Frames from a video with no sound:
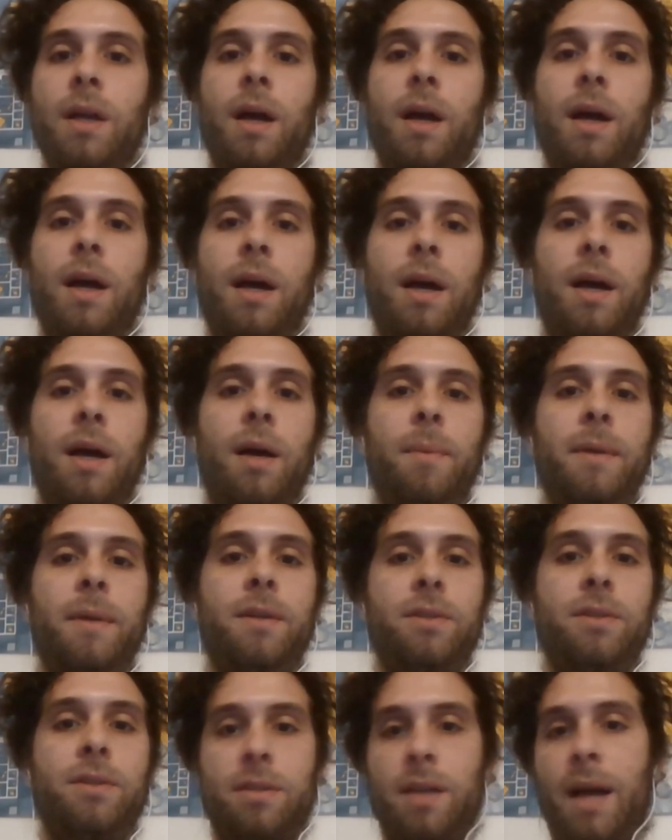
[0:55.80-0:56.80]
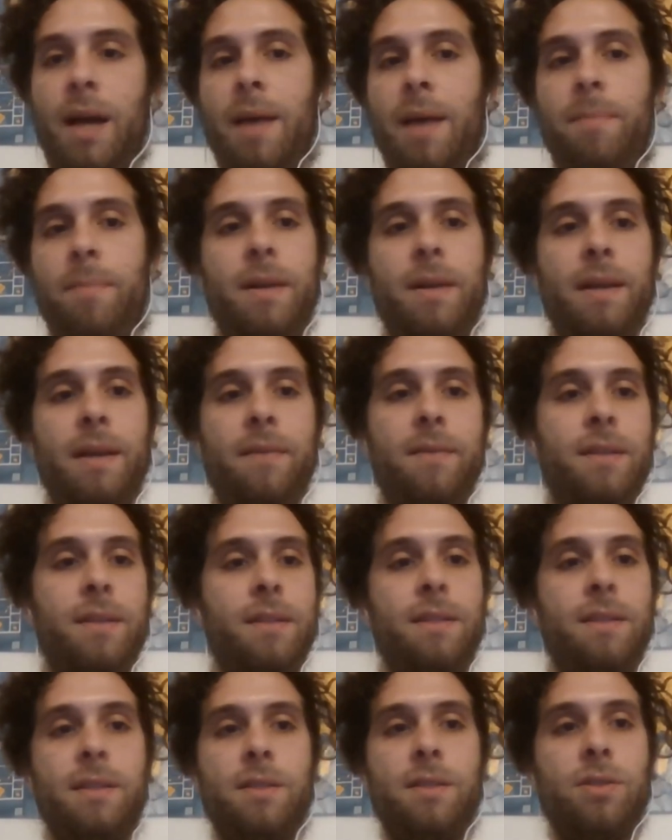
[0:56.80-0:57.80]
Because I believe that
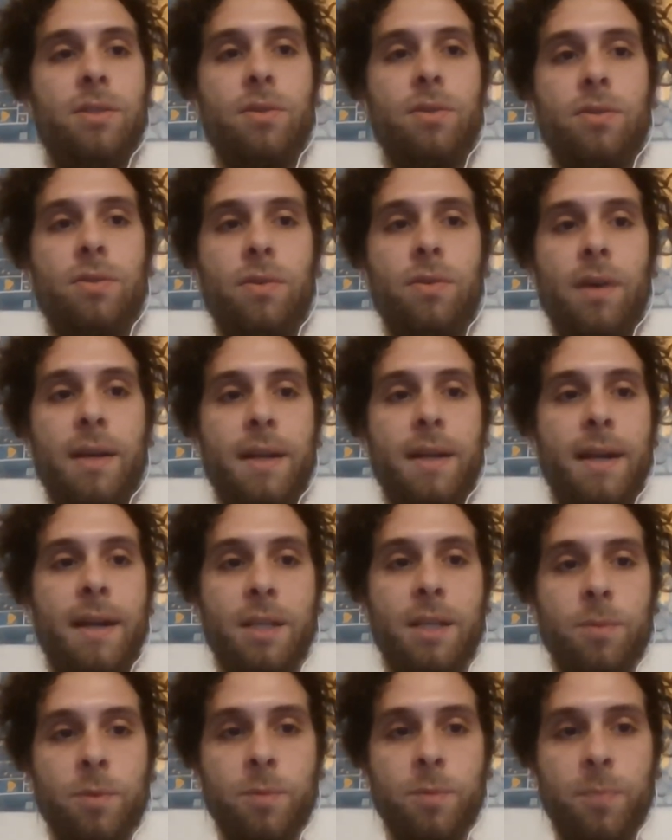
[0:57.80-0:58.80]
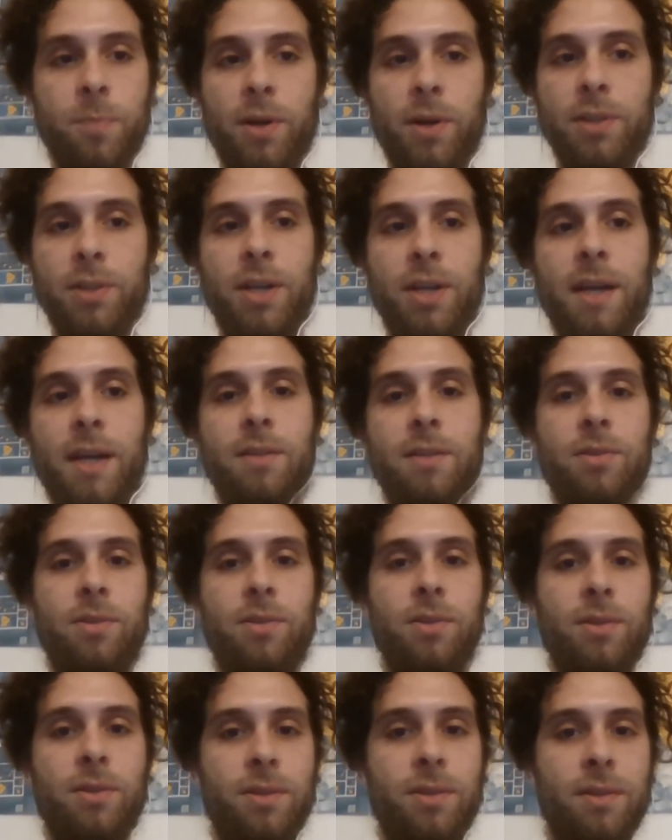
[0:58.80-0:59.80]
this is also an Erasmus project.
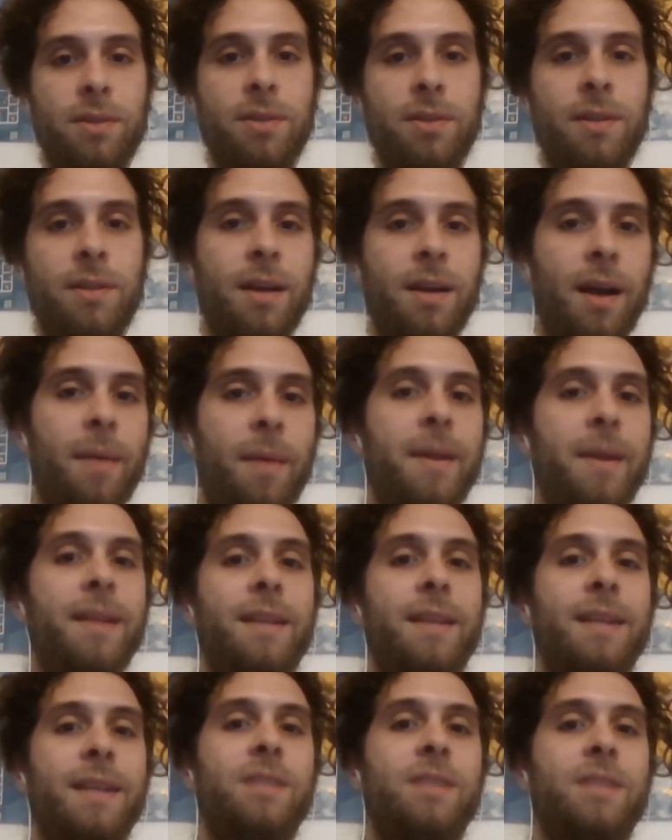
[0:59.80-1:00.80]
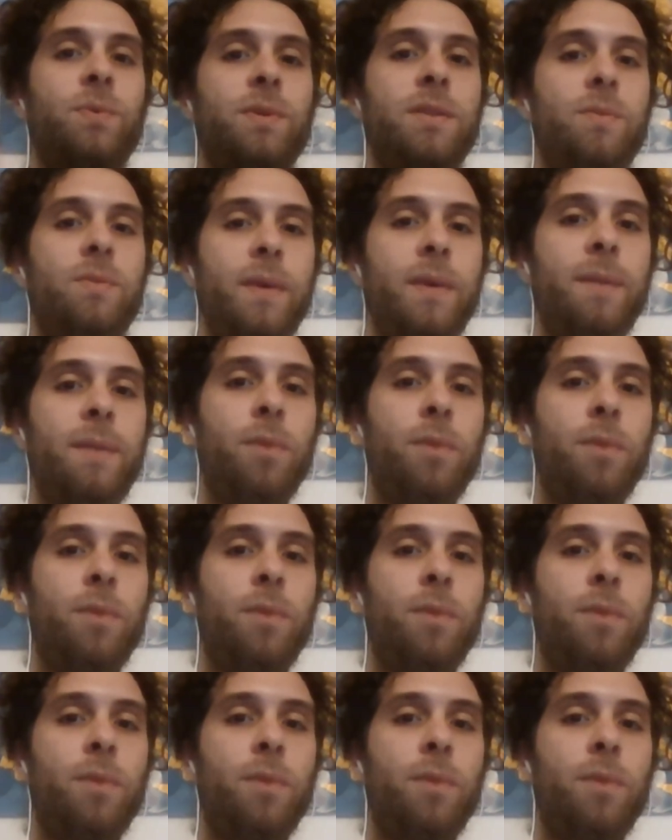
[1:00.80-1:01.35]
So, I mean, that's what we